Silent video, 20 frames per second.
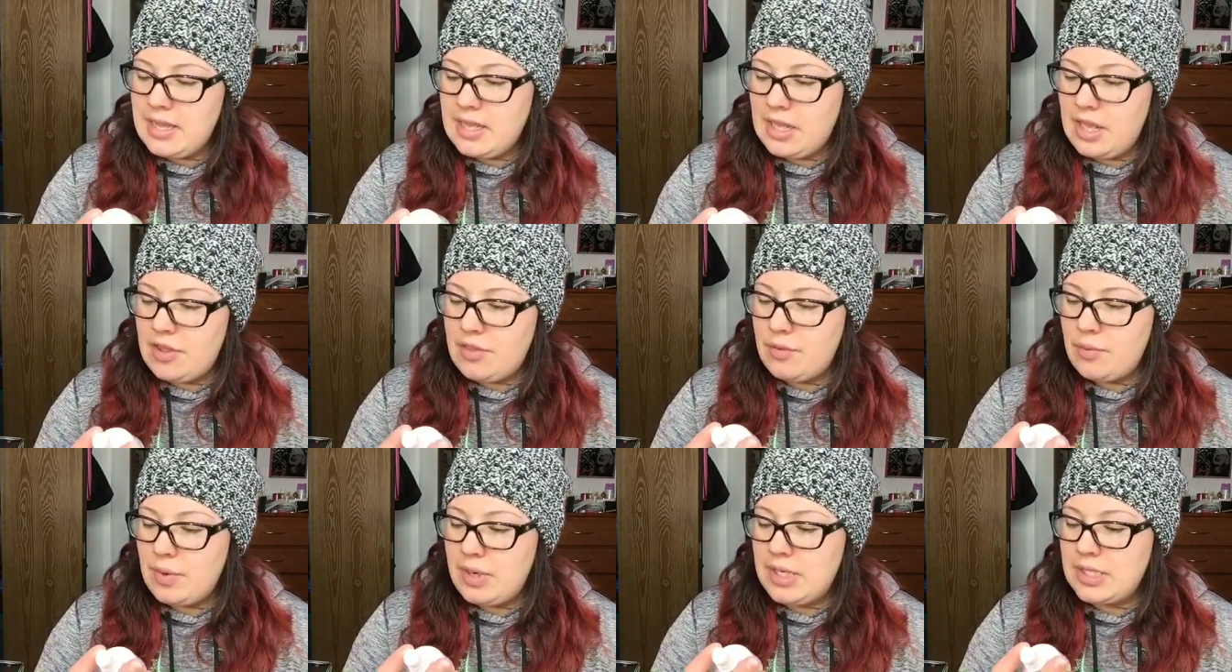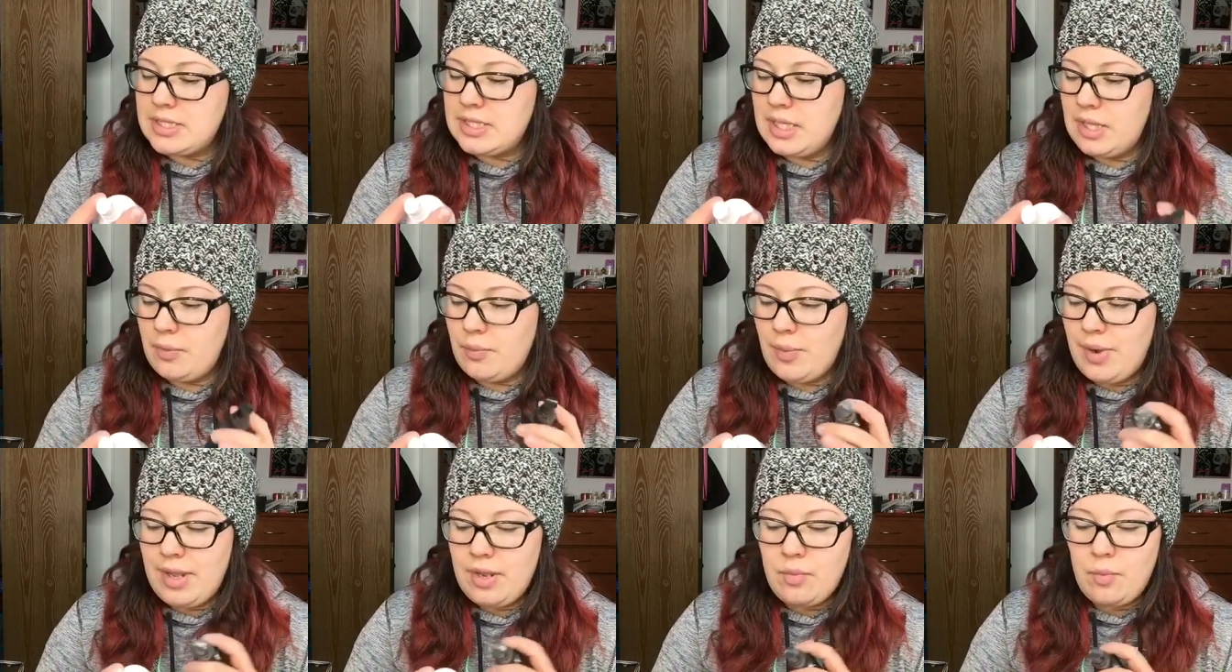and the other one is the
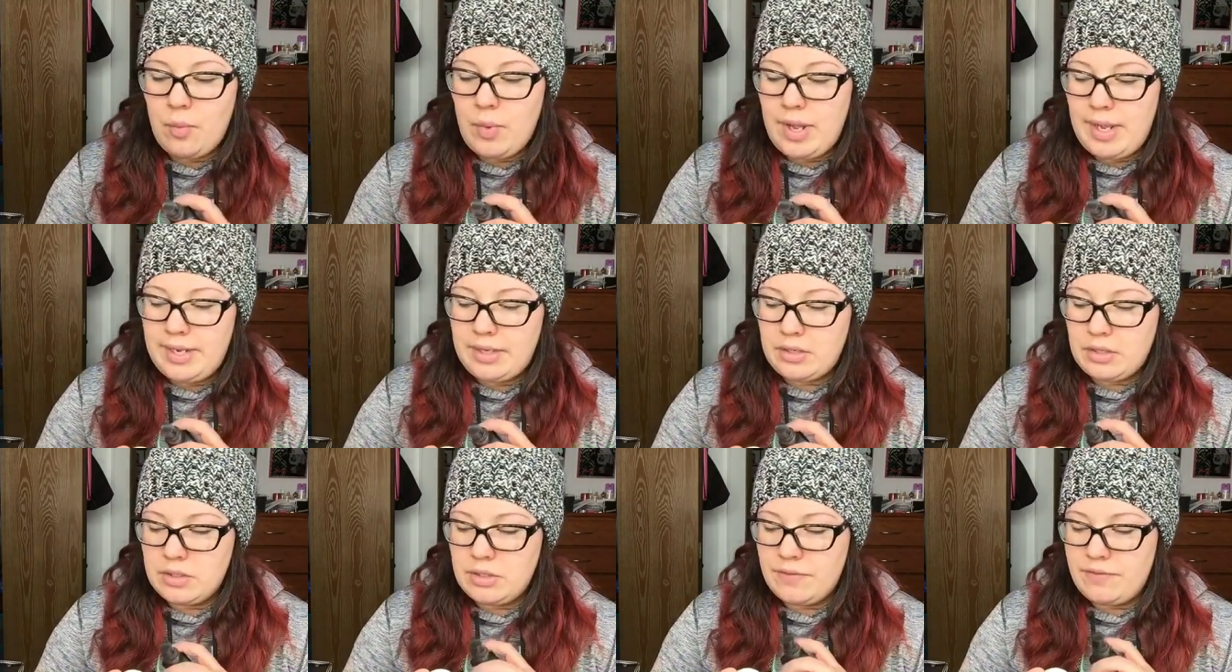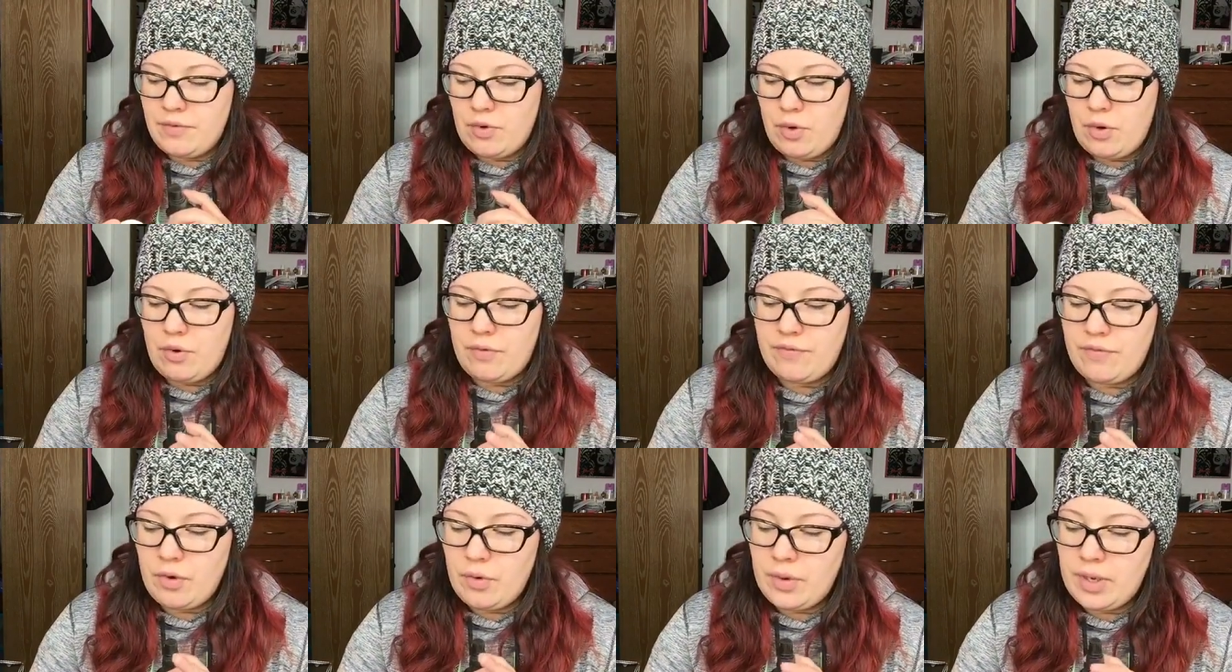Wet n Wild Photo
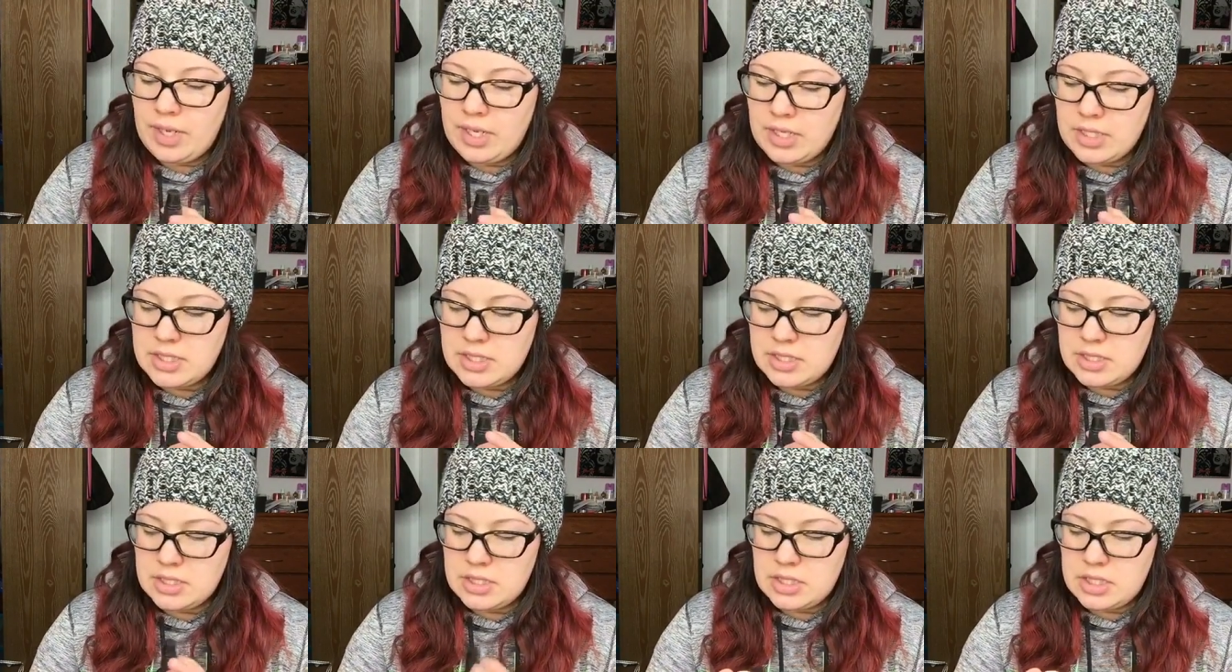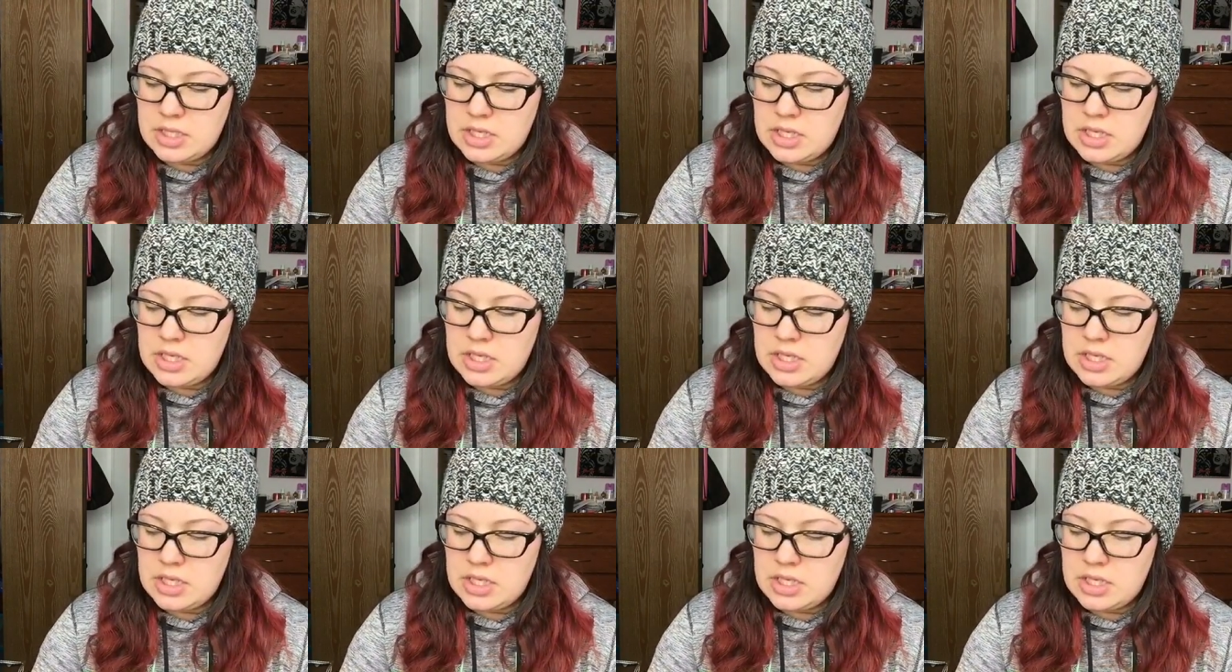Focus